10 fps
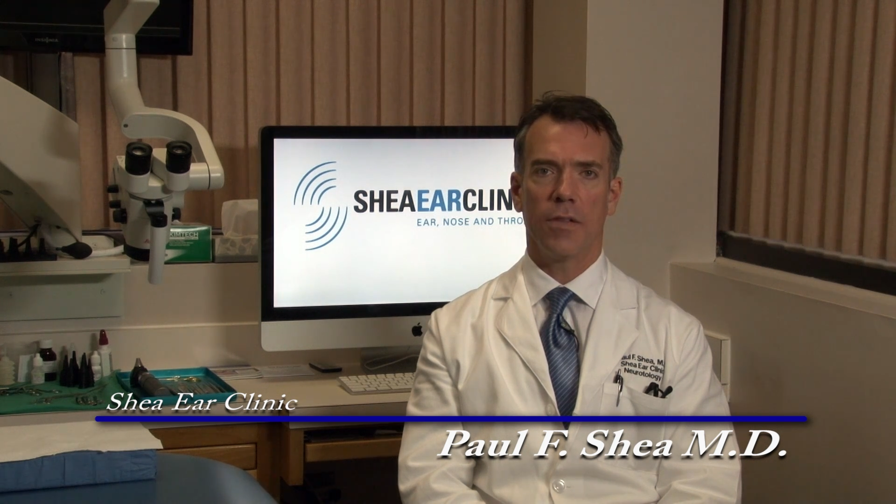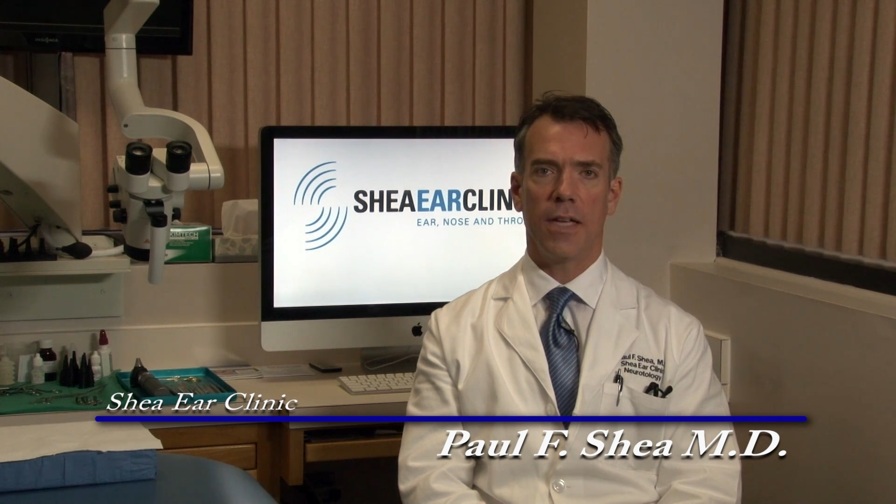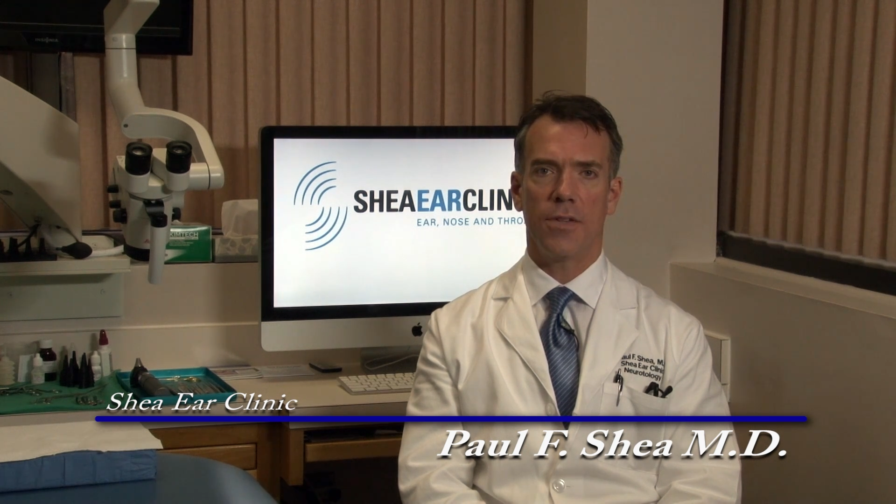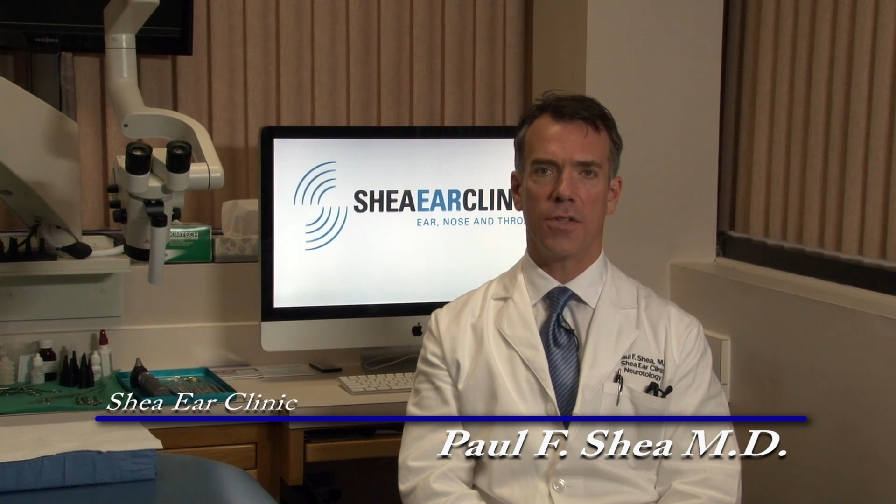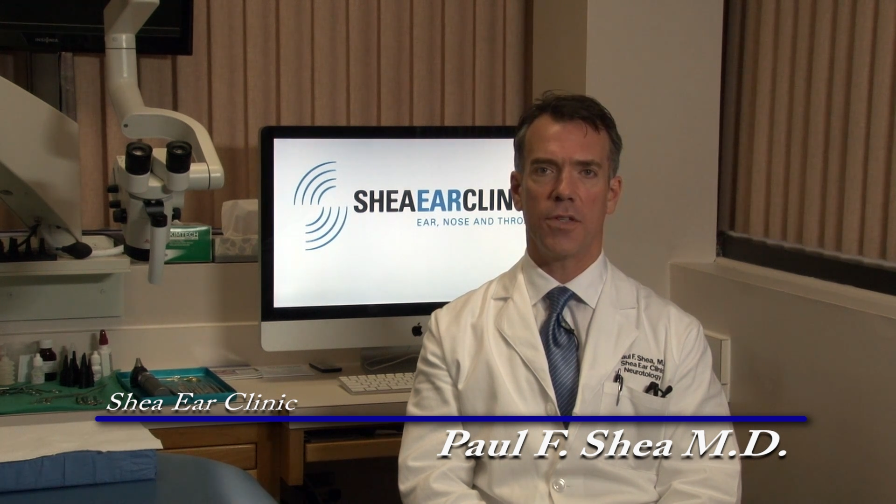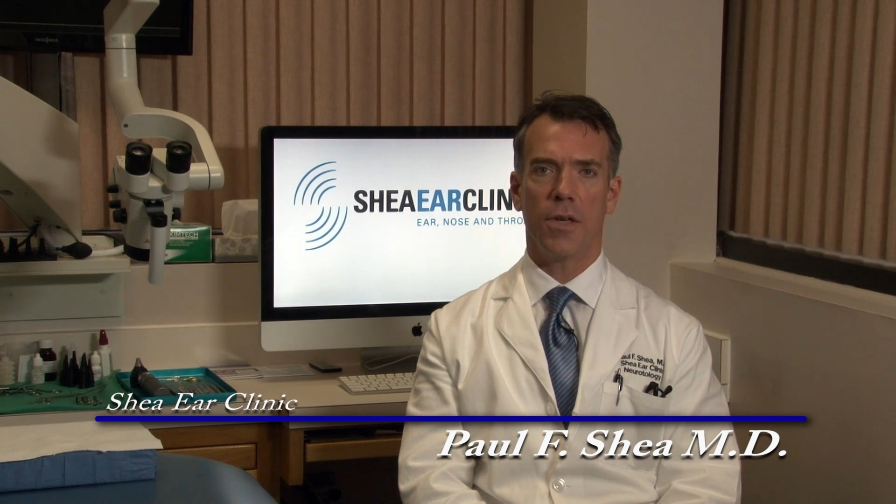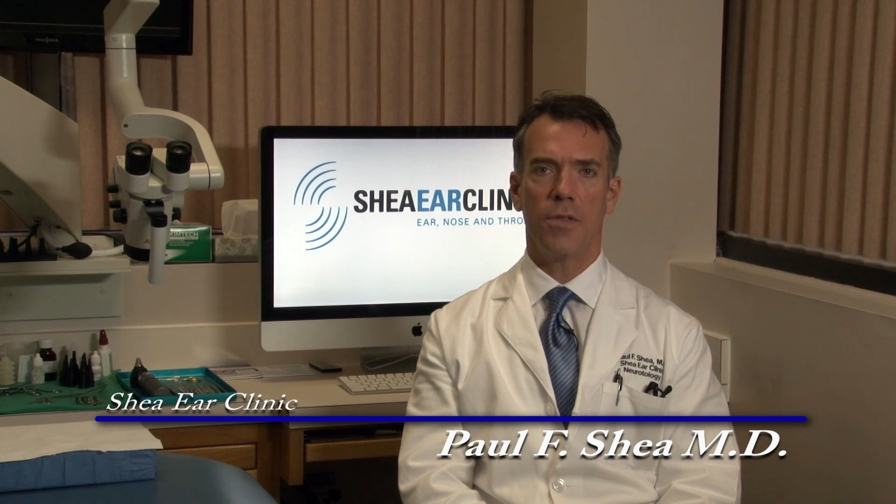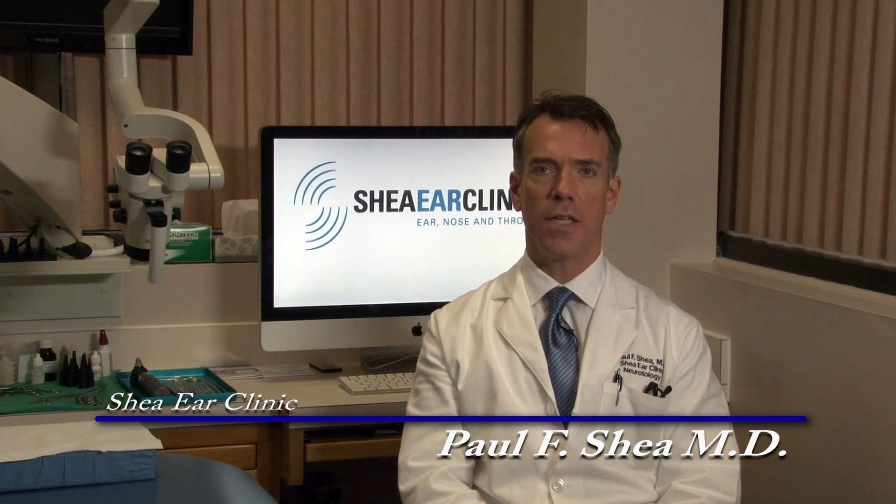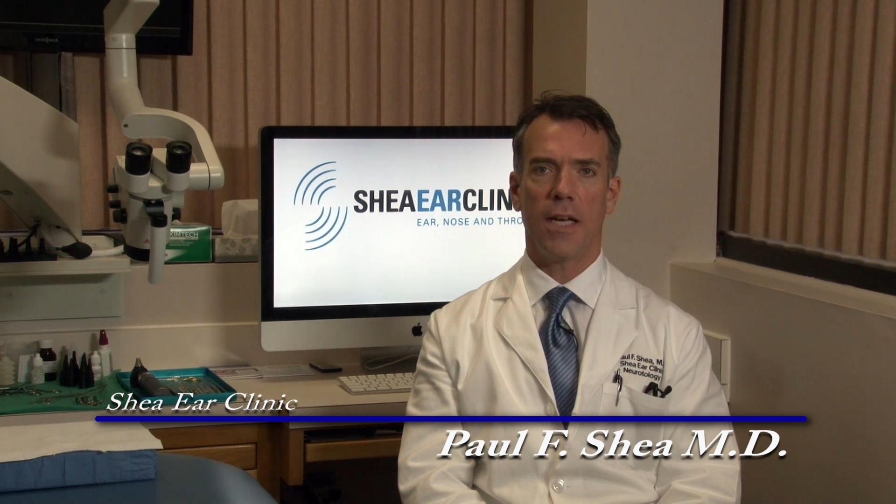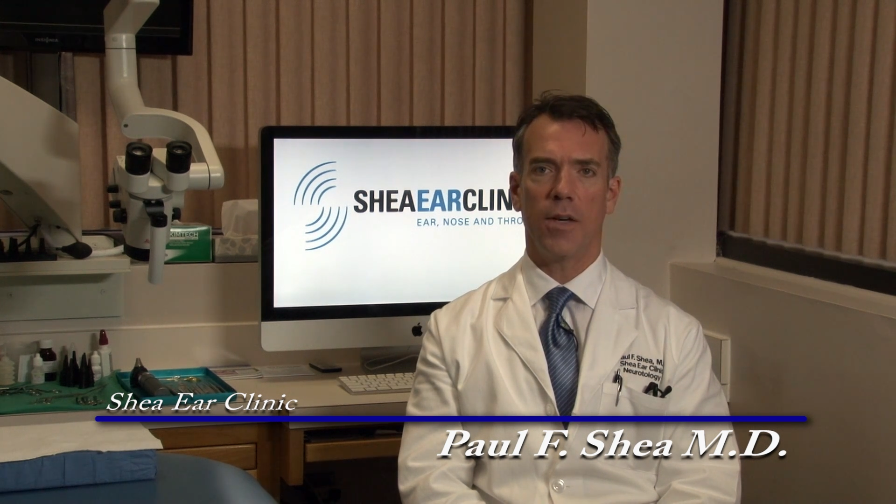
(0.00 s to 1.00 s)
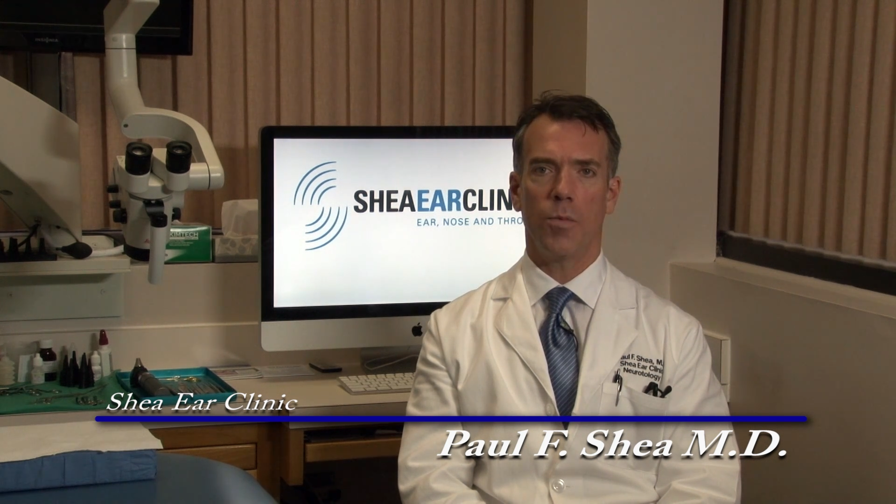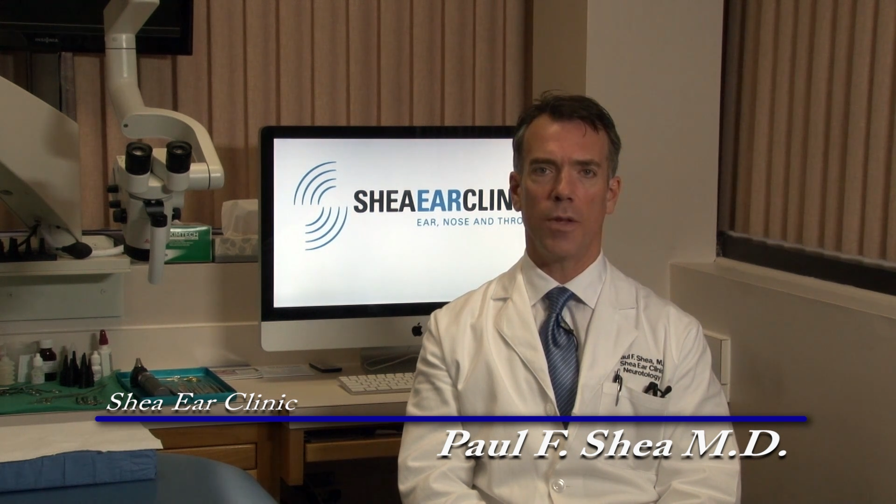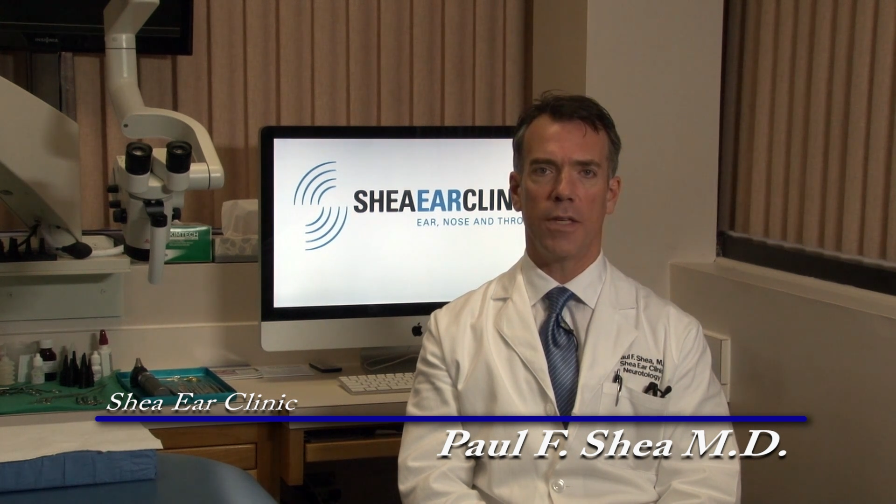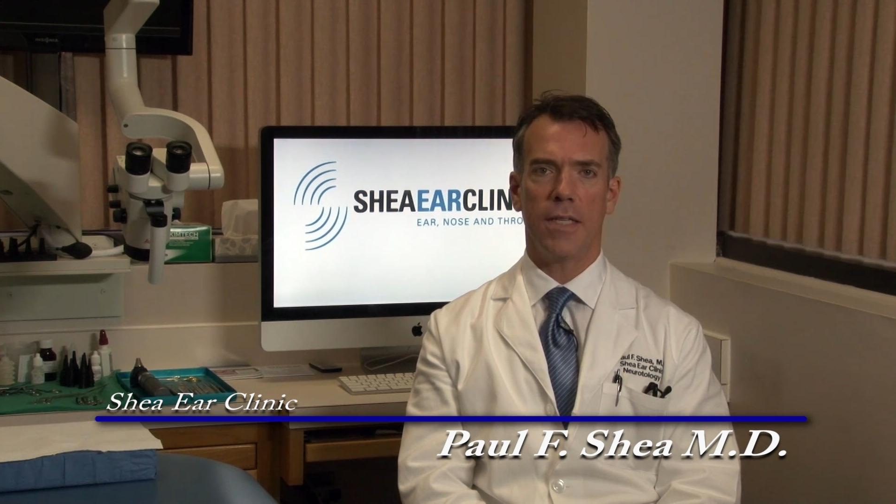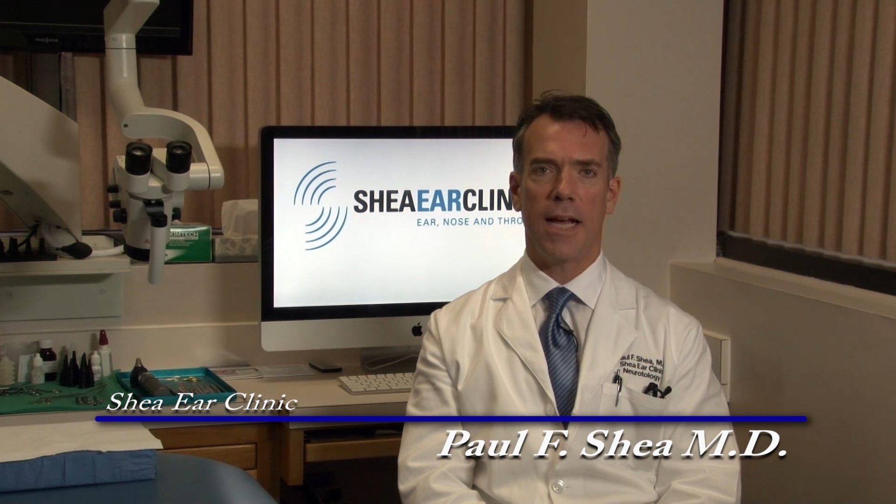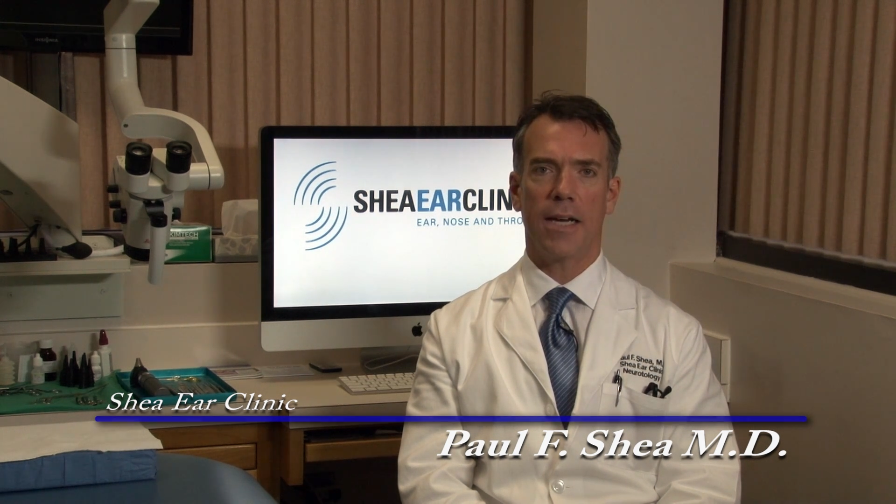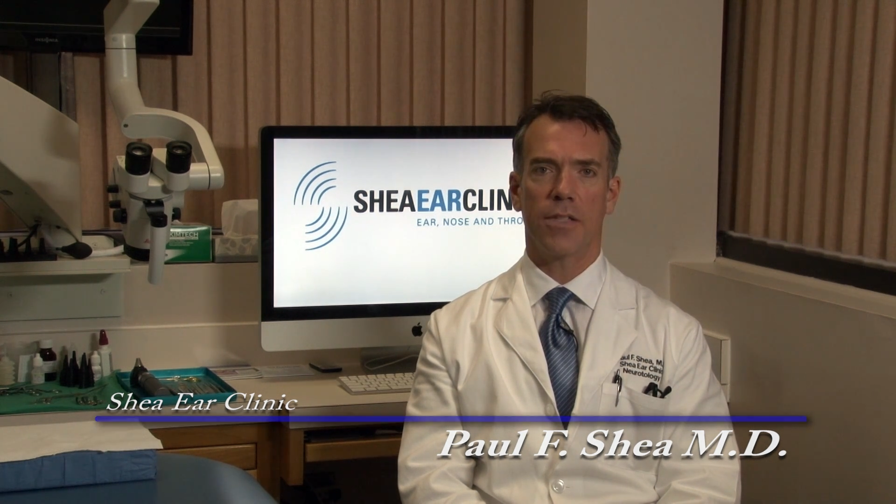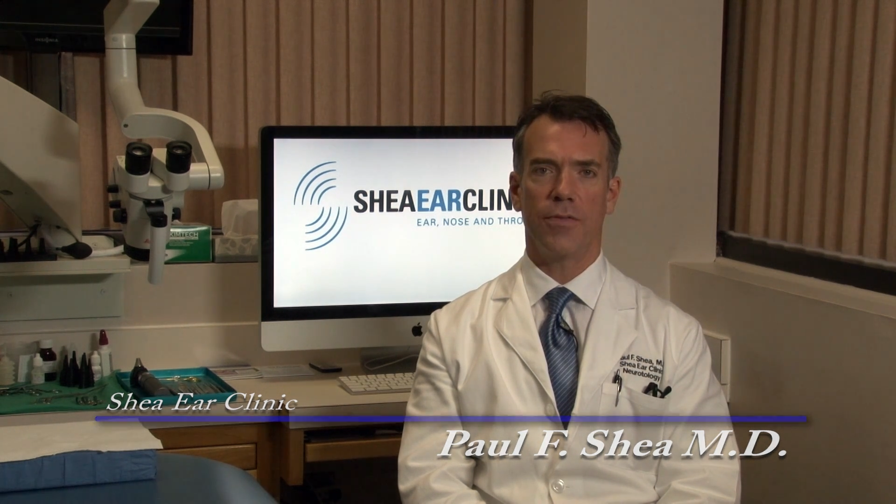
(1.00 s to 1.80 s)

that is associated with attacks